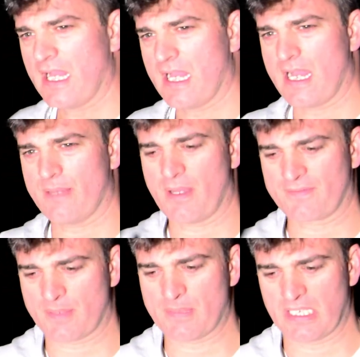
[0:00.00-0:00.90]

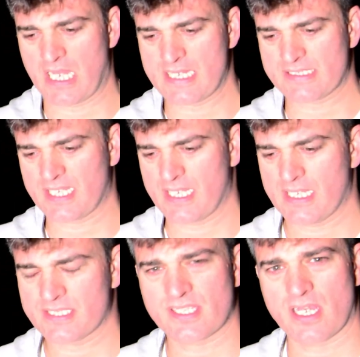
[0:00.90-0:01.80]
I've got my lights
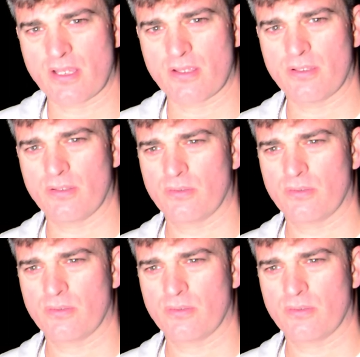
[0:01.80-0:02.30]
here, so